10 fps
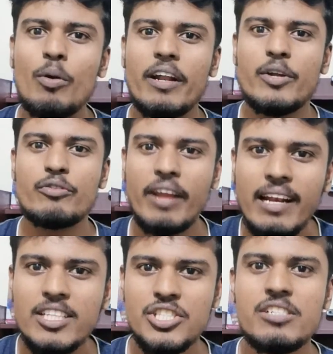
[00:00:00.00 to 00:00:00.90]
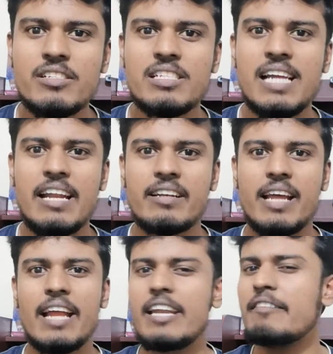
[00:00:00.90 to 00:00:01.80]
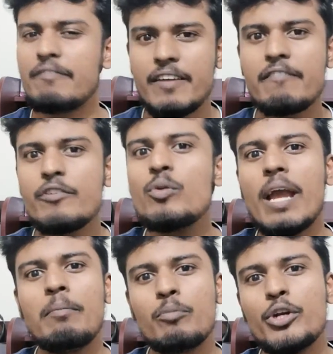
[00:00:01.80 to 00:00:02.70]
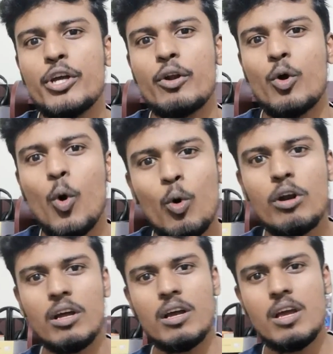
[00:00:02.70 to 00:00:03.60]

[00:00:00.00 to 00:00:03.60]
out and you treat the children, and if you can put your whole,